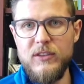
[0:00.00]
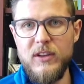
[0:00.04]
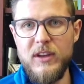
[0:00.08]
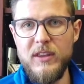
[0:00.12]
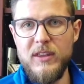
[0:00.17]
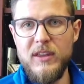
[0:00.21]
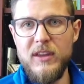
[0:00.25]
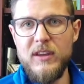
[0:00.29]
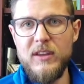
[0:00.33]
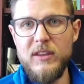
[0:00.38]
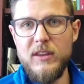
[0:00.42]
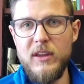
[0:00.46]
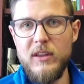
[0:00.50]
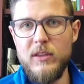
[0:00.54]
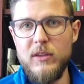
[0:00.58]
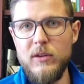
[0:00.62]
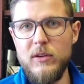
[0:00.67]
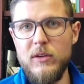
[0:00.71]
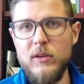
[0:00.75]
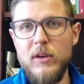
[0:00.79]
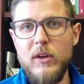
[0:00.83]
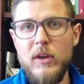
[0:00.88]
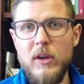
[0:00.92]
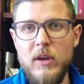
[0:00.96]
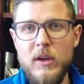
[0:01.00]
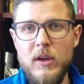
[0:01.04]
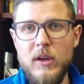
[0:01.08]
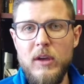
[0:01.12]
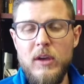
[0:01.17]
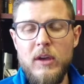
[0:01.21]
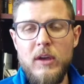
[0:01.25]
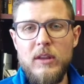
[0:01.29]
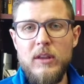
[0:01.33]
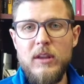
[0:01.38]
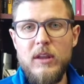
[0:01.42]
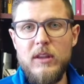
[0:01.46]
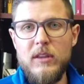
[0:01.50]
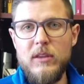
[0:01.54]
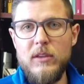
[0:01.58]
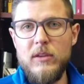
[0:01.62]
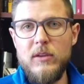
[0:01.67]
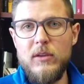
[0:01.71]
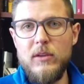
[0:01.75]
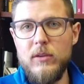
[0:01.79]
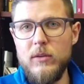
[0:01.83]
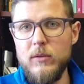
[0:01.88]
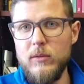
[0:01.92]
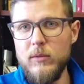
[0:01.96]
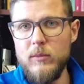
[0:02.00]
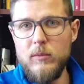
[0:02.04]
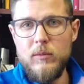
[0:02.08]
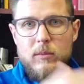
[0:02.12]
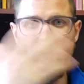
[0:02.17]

I think that the